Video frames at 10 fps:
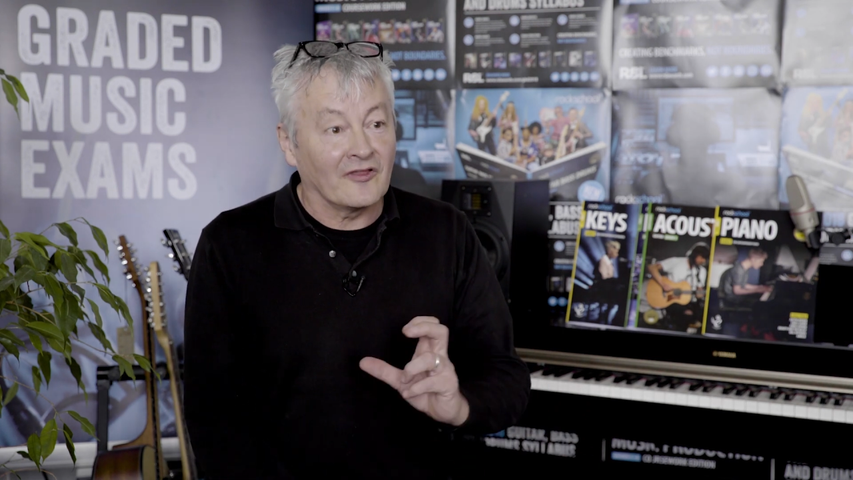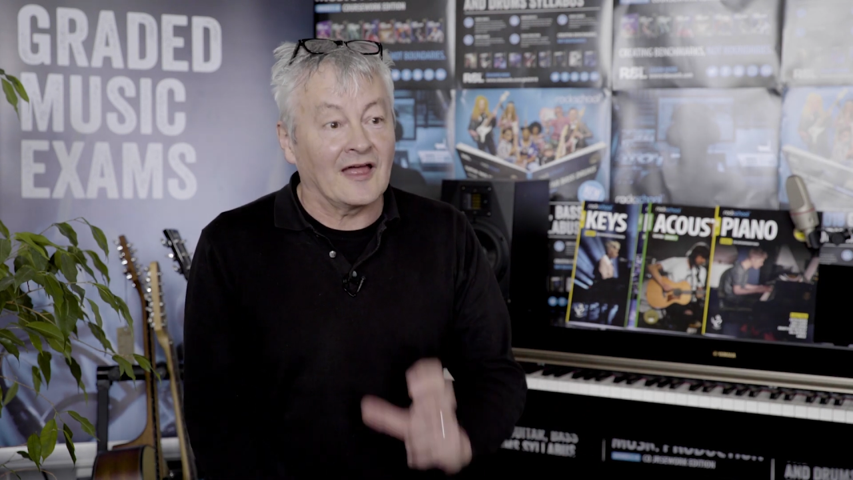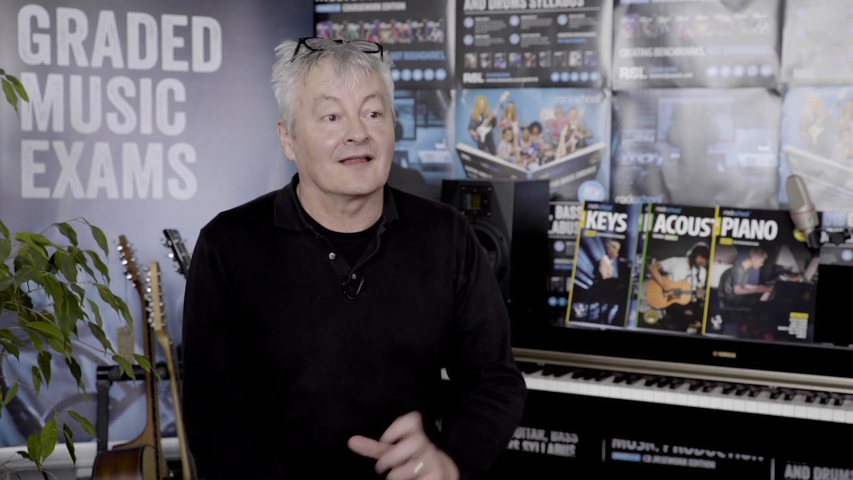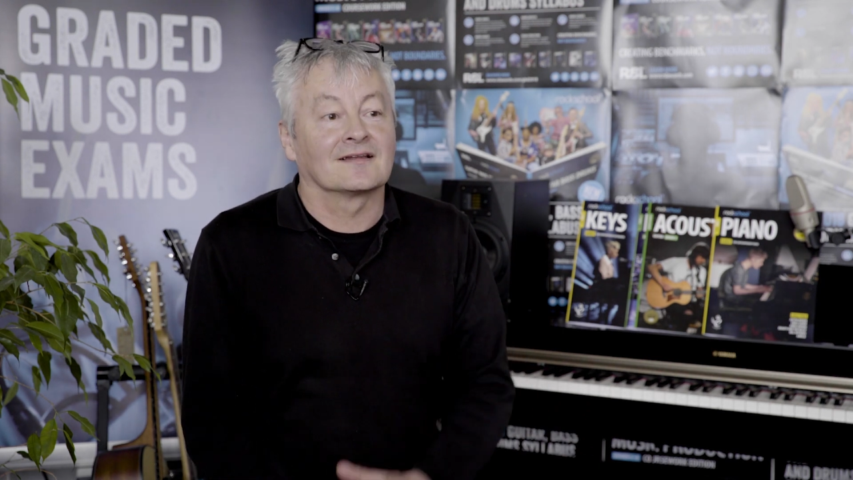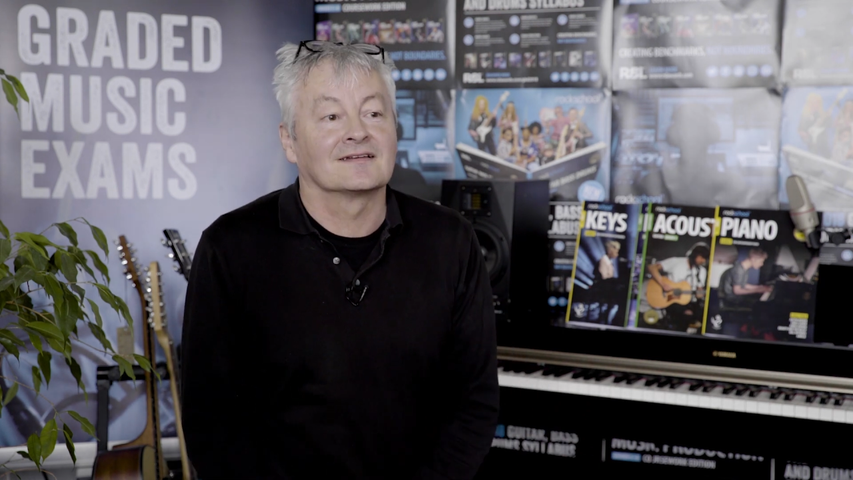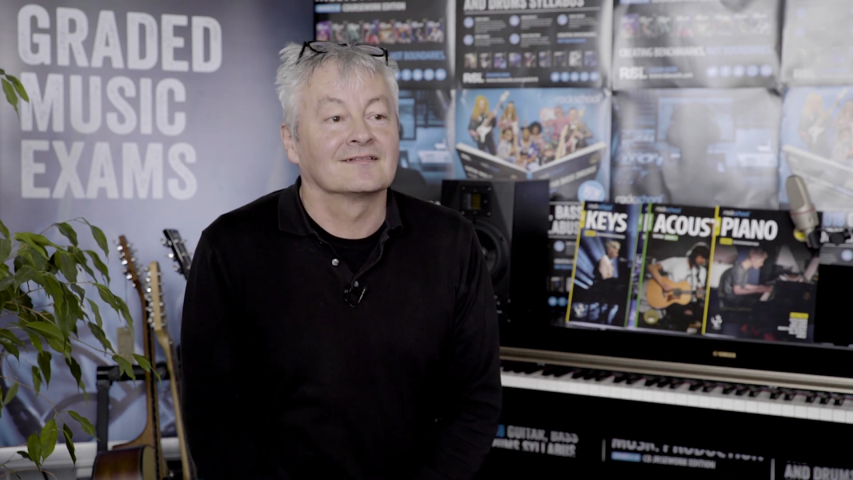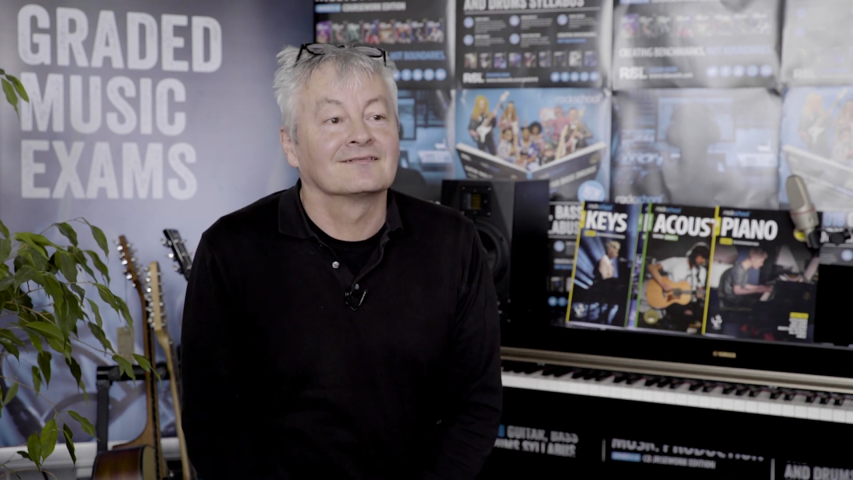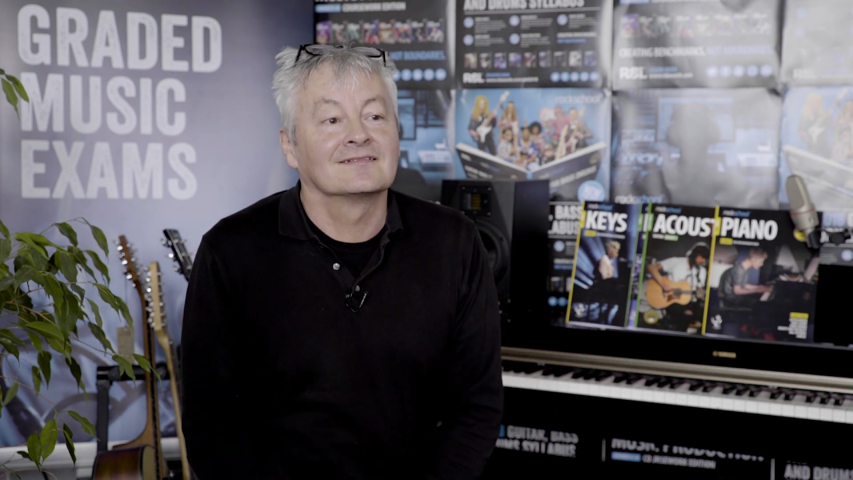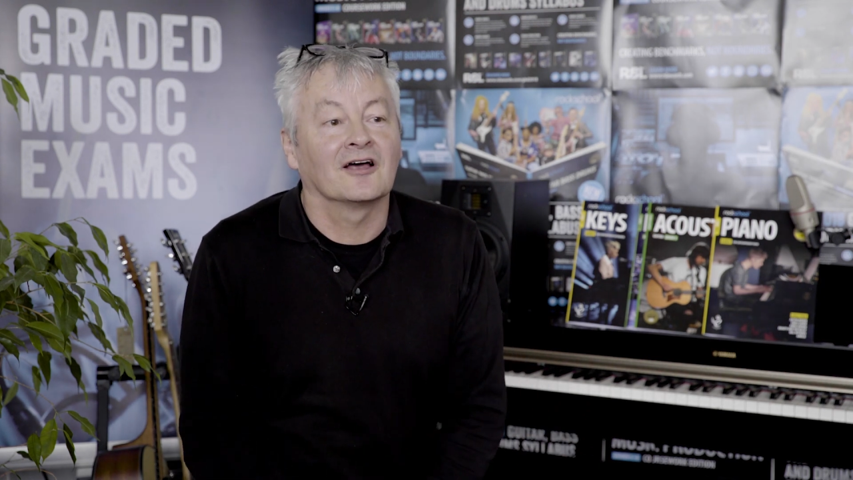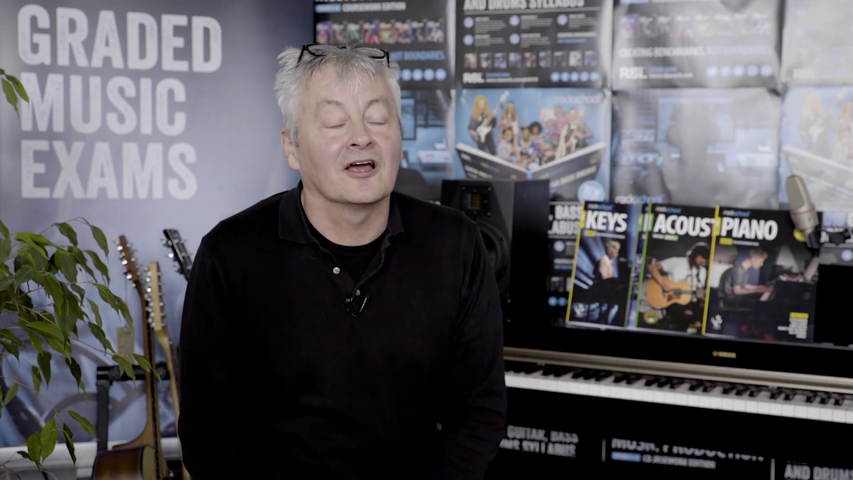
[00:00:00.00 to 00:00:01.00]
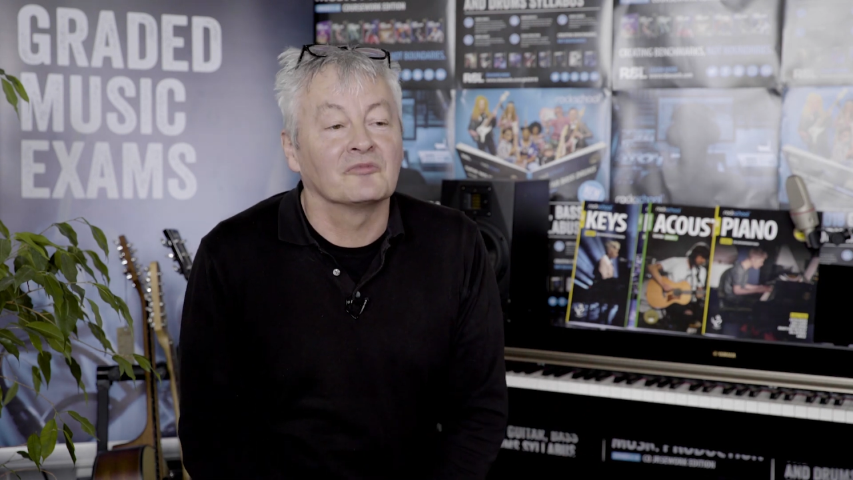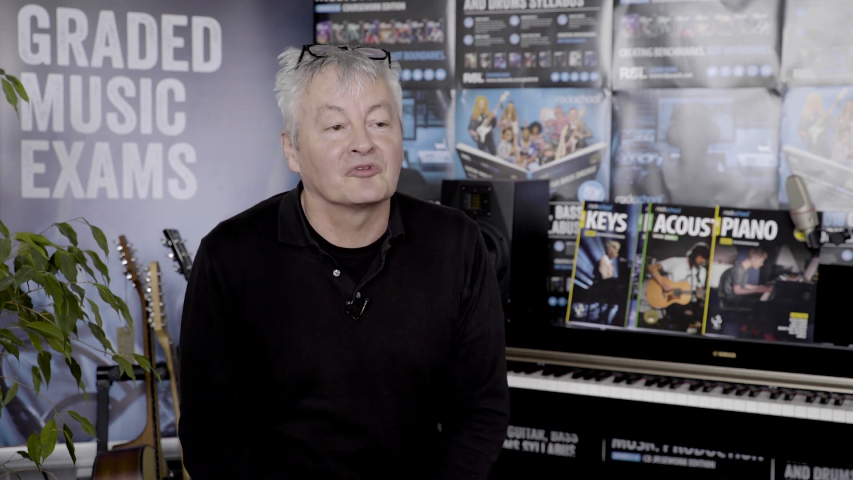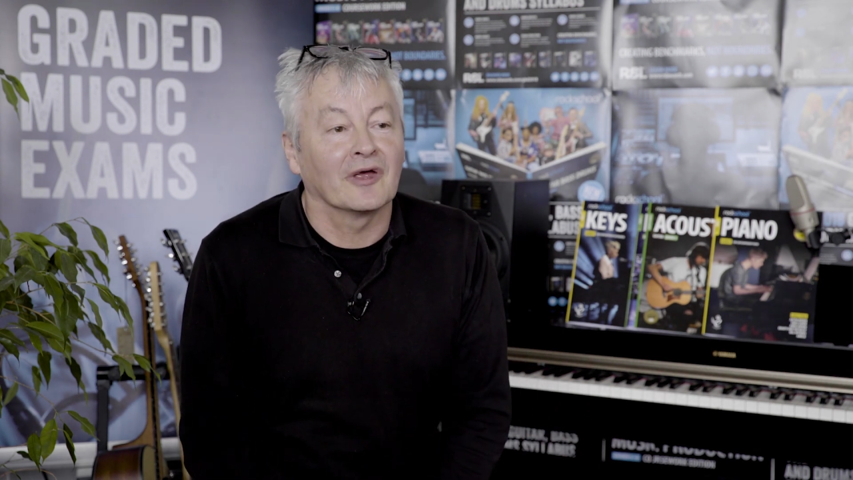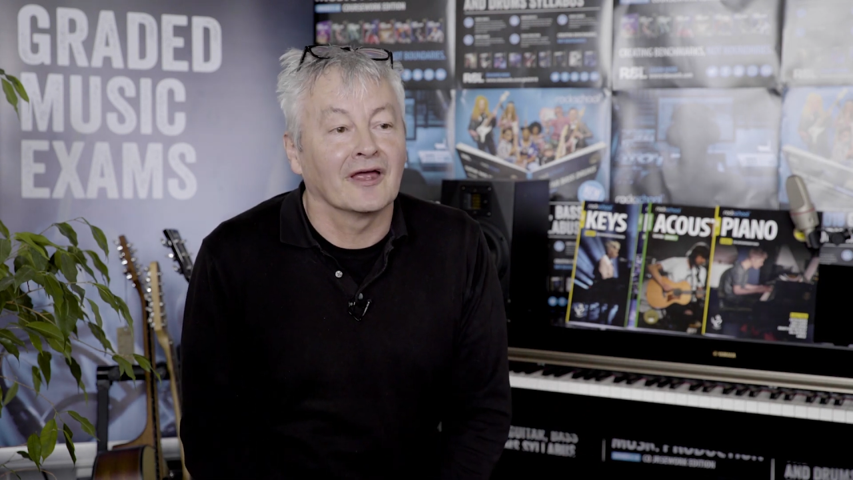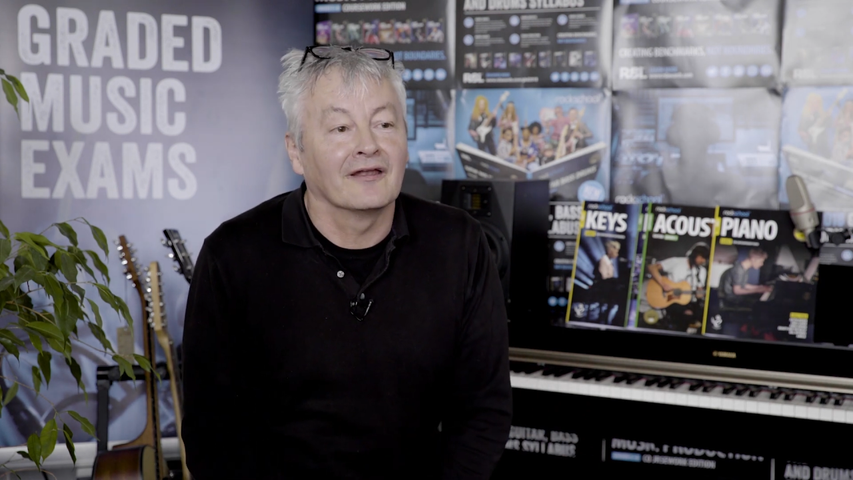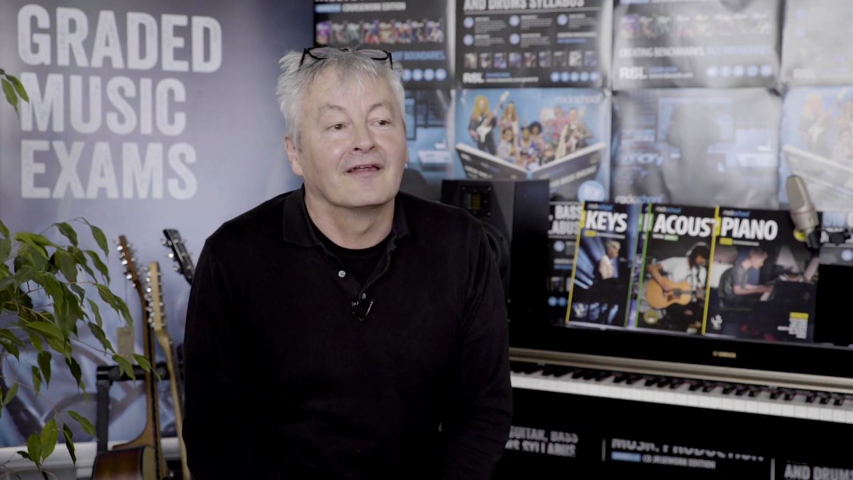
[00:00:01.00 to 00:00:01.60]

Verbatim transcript: that time span,